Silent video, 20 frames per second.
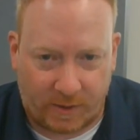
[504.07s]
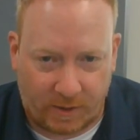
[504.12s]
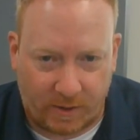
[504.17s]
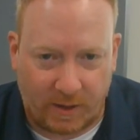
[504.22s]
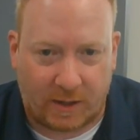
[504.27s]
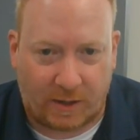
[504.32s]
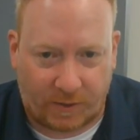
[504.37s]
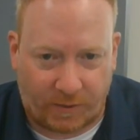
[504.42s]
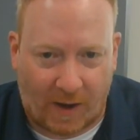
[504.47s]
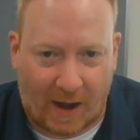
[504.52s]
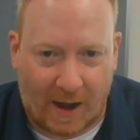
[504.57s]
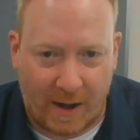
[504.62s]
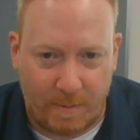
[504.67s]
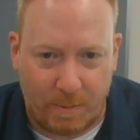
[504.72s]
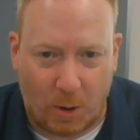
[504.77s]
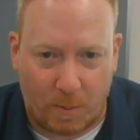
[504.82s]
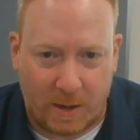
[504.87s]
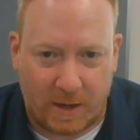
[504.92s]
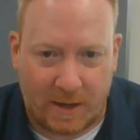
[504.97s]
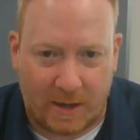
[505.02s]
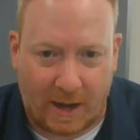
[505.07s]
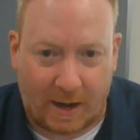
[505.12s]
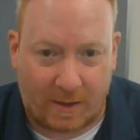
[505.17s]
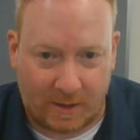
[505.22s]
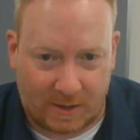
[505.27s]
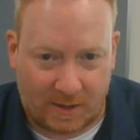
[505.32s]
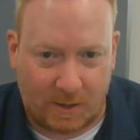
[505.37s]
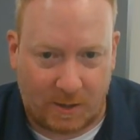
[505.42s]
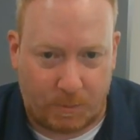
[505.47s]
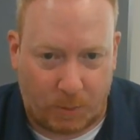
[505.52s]
Let's find Moby-Dick.
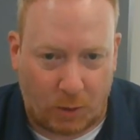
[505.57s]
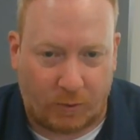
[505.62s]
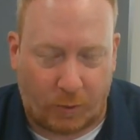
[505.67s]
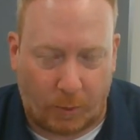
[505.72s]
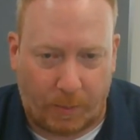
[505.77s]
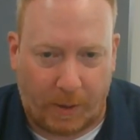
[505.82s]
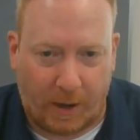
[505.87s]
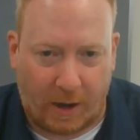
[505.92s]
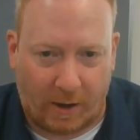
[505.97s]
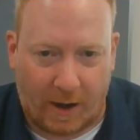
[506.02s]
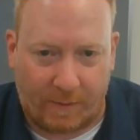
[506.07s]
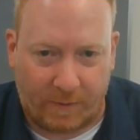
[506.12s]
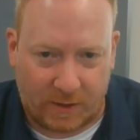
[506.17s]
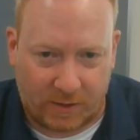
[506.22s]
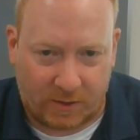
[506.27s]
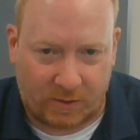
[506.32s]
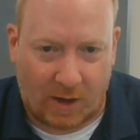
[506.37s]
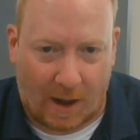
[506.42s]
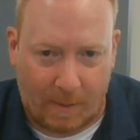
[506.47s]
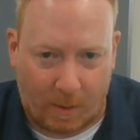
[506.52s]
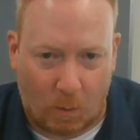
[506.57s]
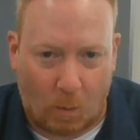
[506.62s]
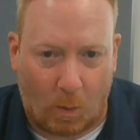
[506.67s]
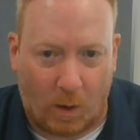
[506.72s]
This is a beautiful paragraph describing